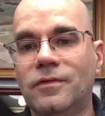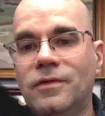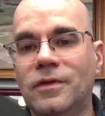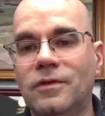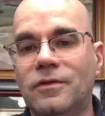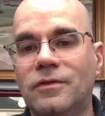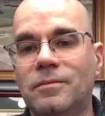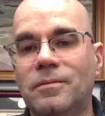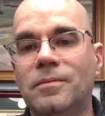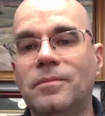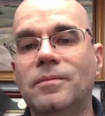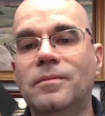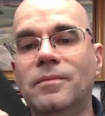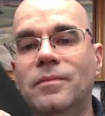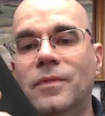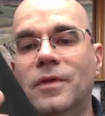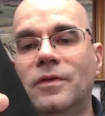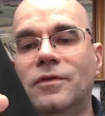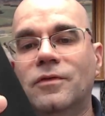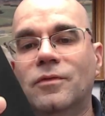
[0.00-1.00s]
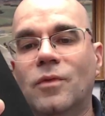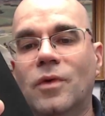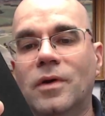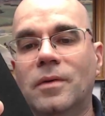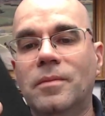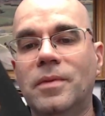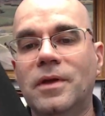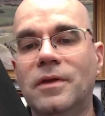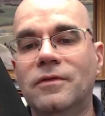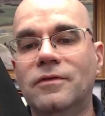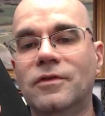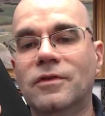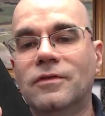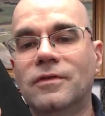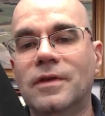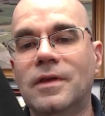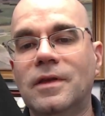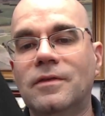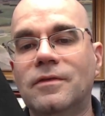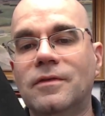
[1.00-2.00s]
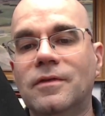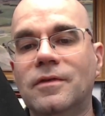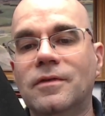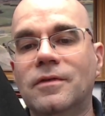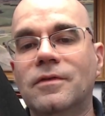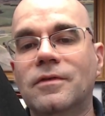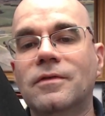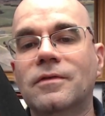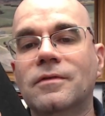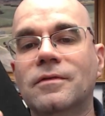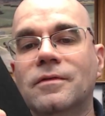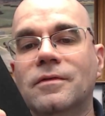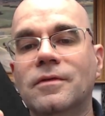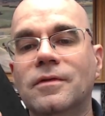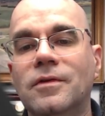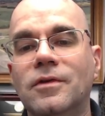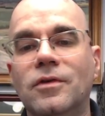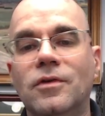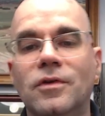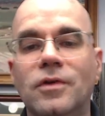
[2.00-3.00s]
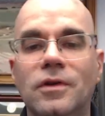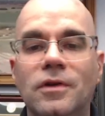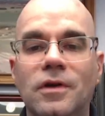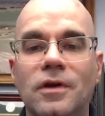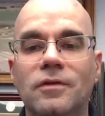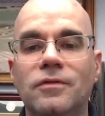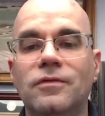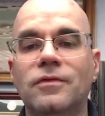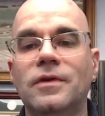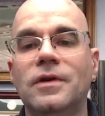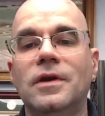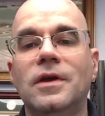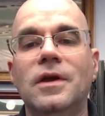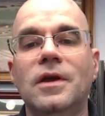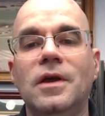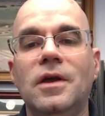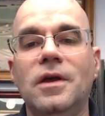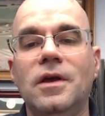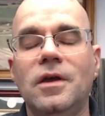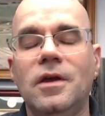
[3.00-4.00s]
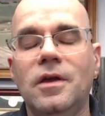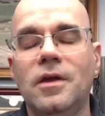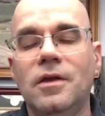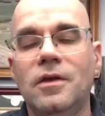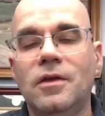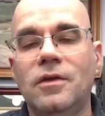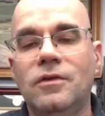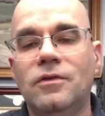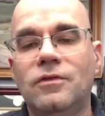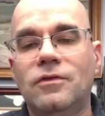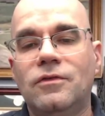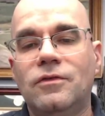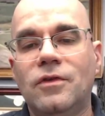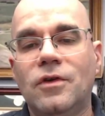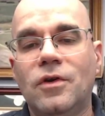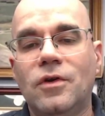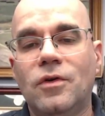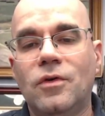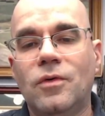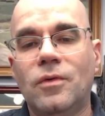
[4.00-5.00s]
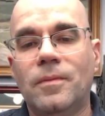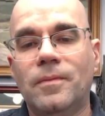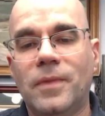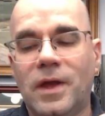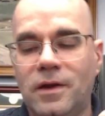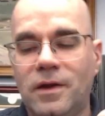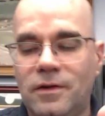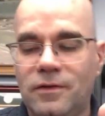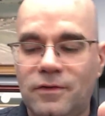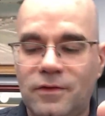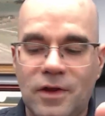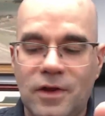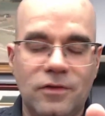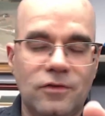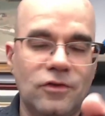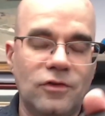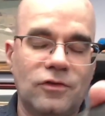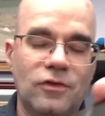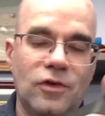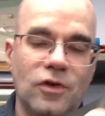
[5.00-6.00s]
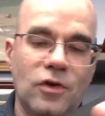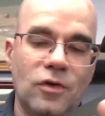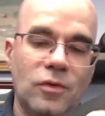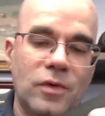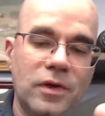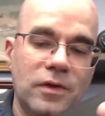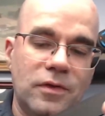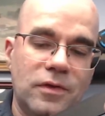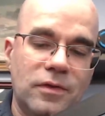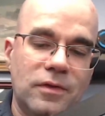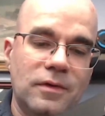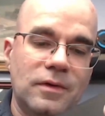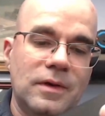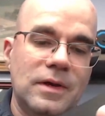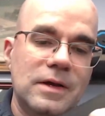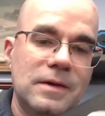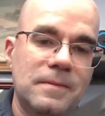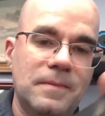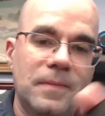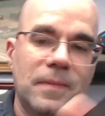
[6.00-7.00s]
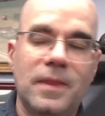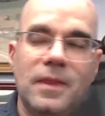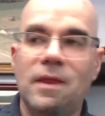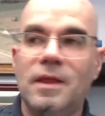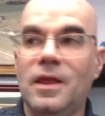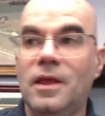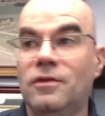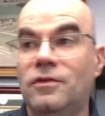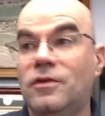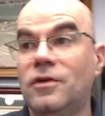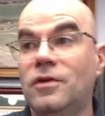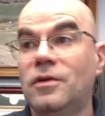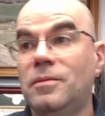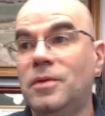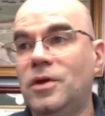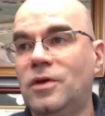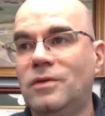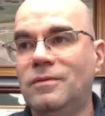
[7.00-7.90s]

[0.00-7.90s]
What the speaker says: This one piece just isn't good enough. So I decided to just go with, it's going to be